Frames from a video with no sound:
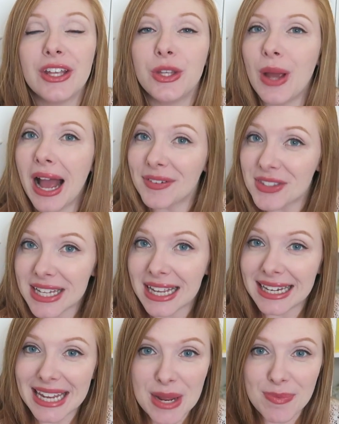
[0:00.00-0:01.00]
you have to
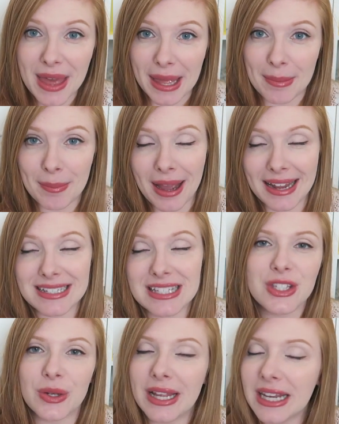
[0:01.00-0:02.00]
kind of keep that in
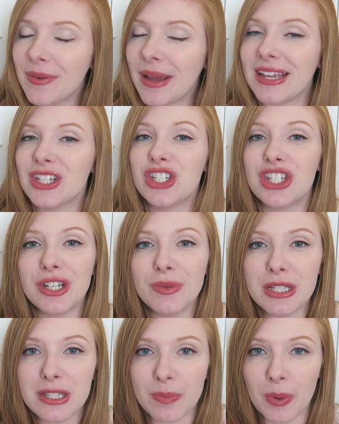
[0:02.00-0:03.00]
mind so anyway she
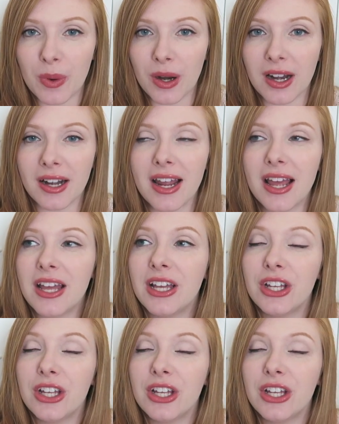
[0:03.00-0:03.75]
was born